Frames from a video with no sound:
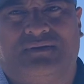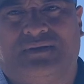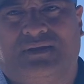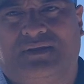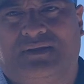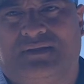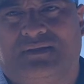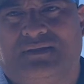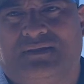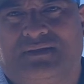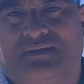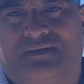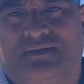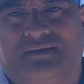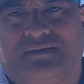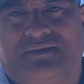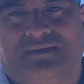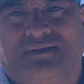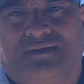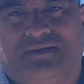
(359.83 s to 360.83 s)
and, and
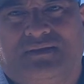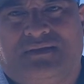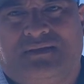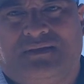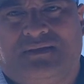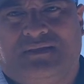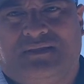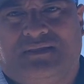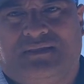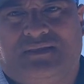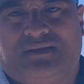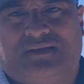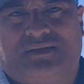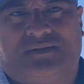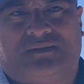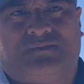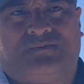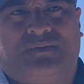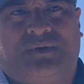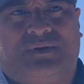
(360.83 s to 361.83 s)
uh, the
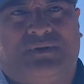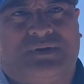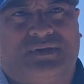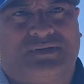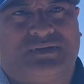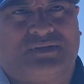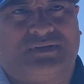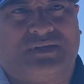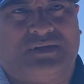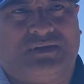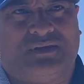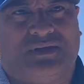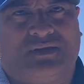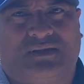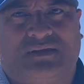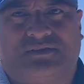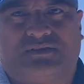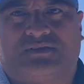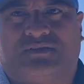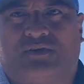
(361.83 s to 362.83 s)
experiences that you get
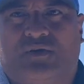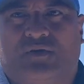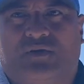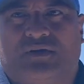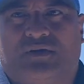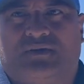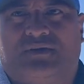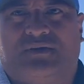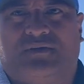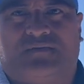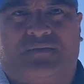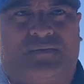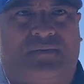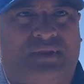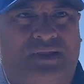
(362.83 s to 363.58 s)
to just go to different